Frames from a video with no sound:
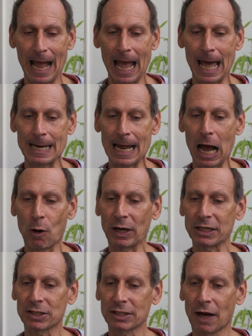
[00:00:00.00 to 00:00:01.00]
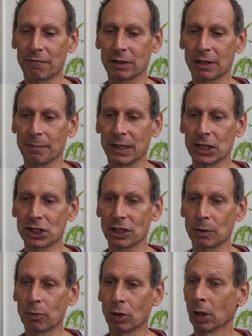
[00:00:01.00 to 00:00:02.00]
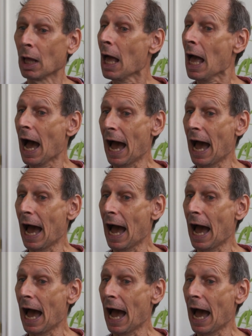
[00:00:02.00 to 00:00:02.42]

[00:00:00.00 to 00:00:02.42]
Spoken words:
and how I discovered them in Istanbul.